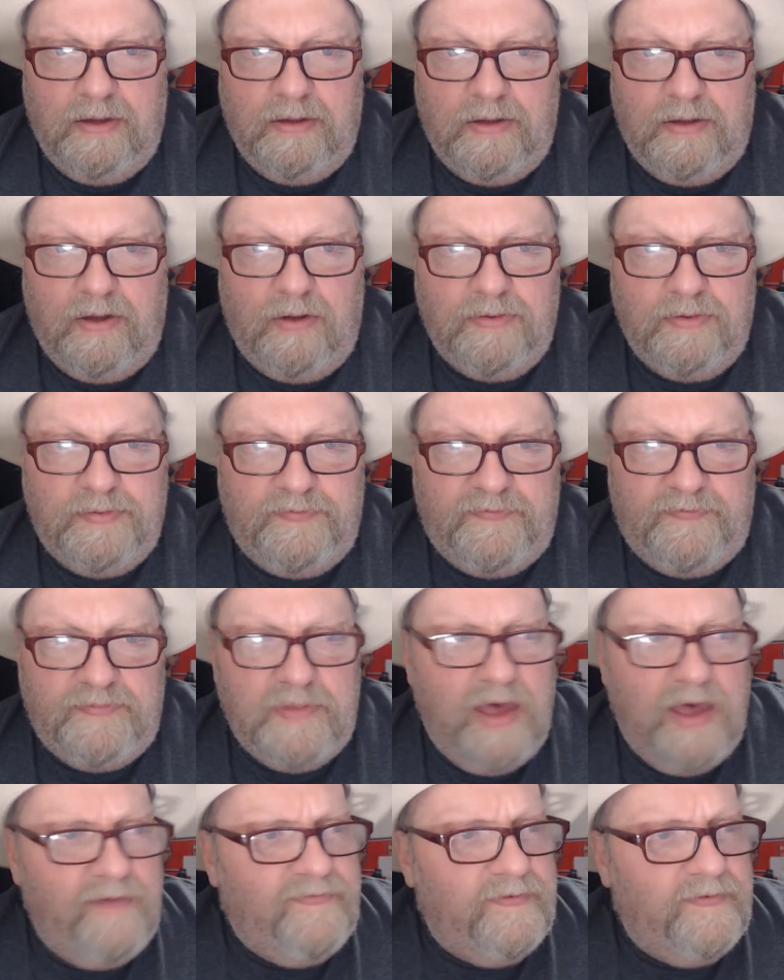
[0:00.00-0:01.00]
I've
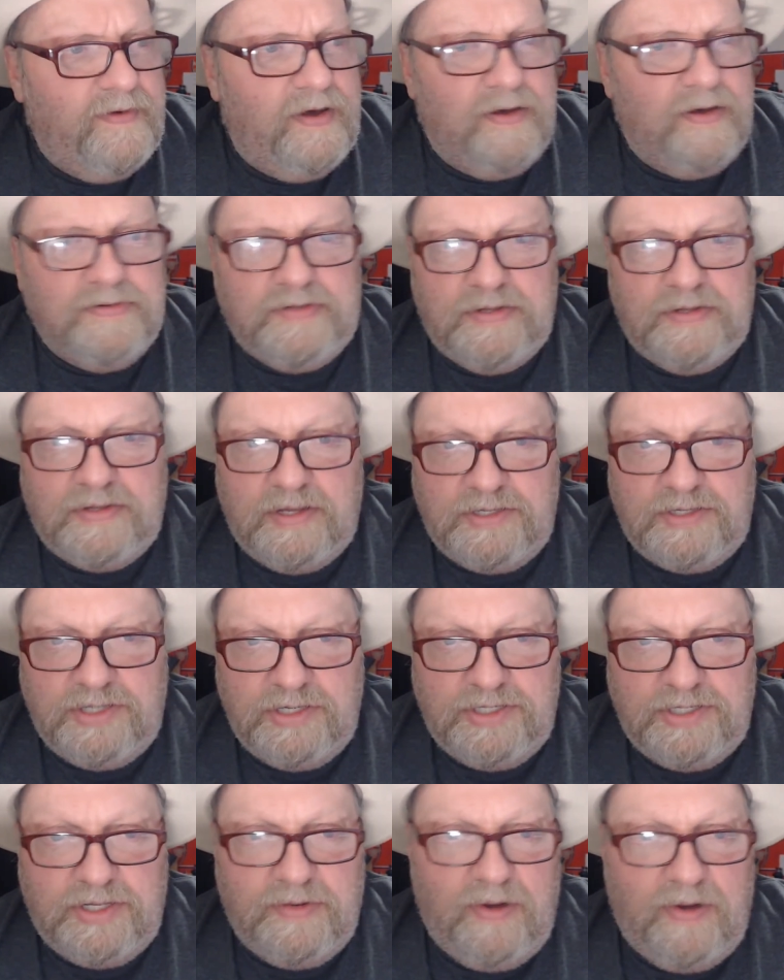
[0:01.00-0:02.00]
never, this
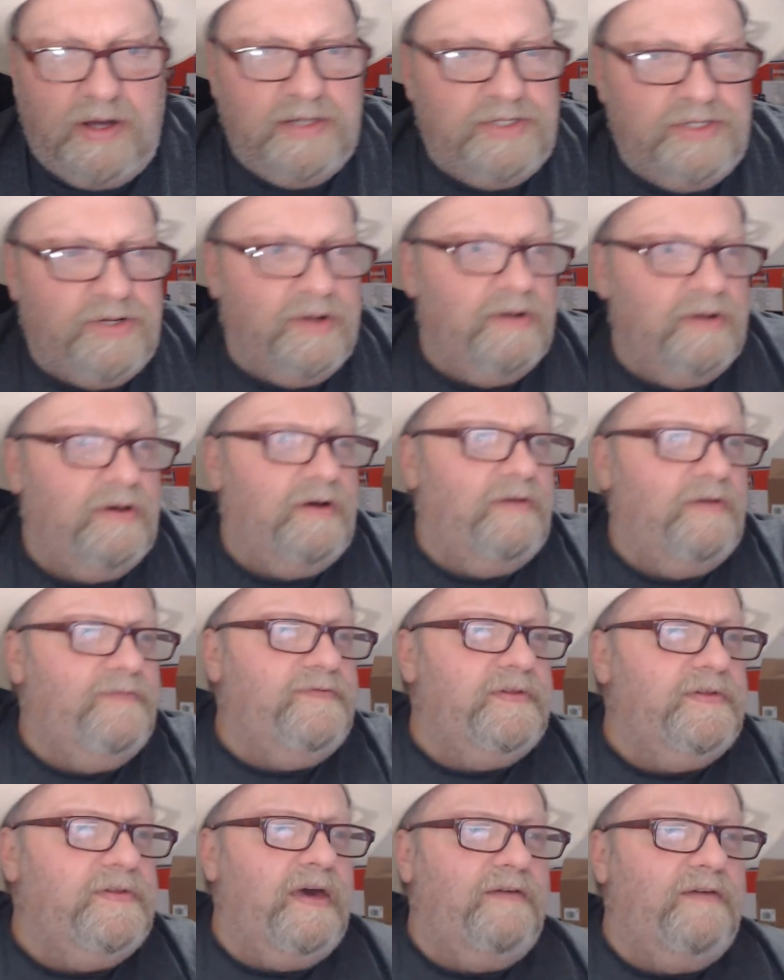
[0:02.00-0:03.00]
is to Adrian,
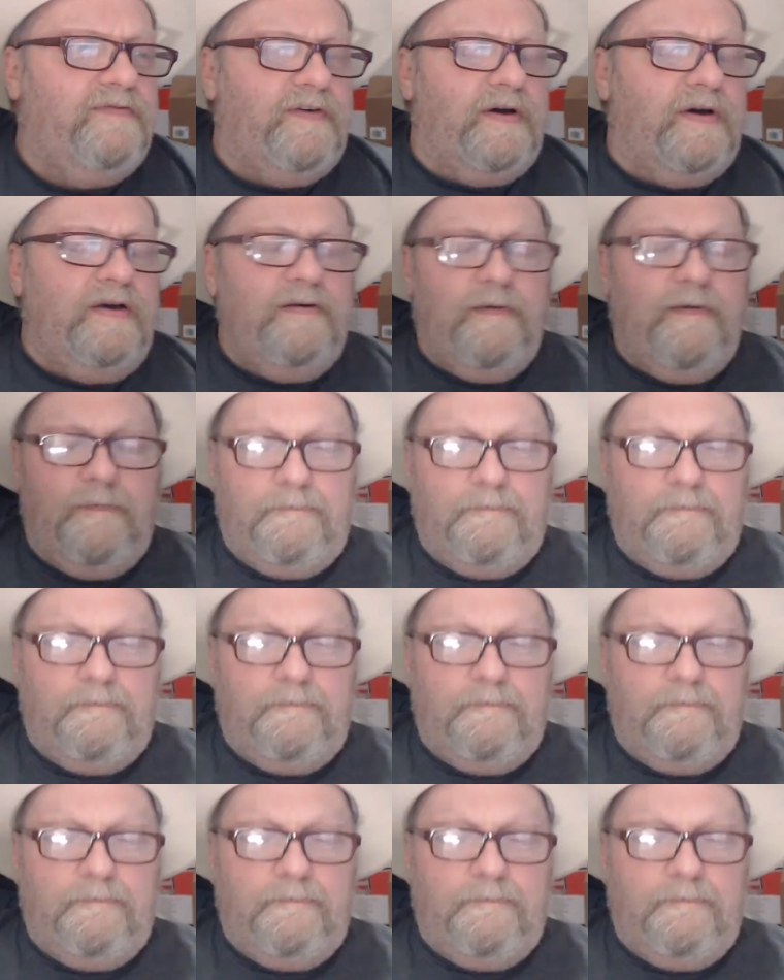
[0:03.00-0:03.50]
I've never